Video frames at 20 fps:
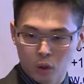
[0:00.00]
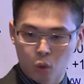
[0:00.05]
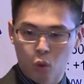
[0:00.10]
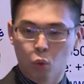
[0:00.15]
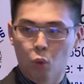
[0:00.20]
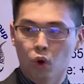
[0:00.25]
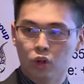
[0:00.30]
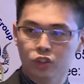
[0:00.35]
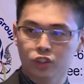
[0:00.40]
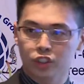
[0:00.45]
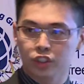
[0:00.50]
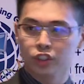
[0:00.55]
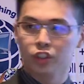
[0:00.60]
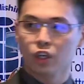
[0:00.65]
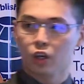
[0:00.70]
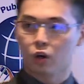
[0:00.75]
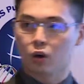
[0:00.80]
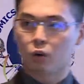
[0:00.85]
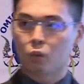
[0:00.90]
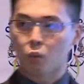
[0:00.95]
we want to
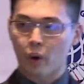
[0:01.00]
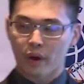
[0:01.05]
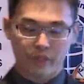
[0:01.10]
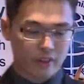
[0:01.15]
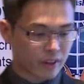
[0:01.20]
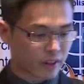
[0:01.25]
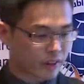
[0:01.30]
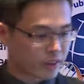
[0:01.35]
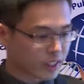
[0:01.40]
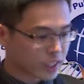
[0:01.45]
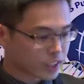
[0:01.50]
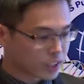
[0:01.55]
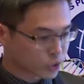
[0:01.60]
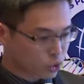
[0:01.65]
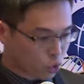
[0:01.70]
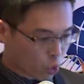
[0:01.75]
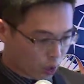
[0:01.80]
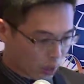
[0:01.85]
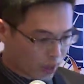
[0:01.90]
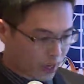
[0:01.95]
know whether this
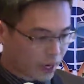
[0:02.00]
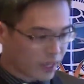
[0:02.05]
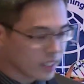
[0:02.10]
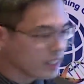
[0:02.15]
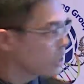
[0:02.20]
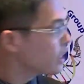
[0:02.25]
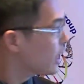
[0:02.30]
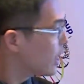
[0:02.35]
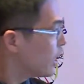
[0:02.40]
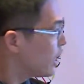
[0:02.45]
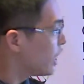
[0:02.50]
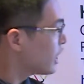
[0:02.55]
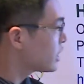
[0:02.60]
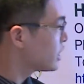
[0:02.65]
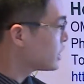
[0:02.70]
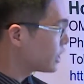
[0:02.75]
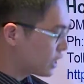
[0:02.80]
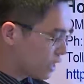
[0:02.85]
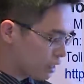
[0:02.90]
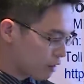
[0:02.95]
Tualanghoney can
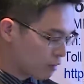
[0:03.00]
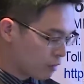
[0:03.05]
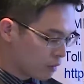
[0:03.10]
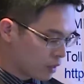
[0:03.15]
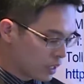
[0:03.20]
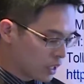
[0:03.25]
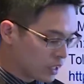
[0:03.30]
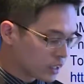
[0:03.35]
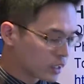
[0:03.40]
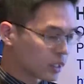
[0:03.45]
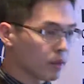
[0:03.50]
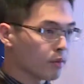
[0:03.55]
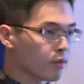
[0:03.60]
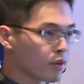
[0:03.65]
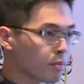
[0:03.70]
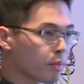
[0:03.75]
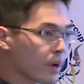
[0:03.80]
actually give some of the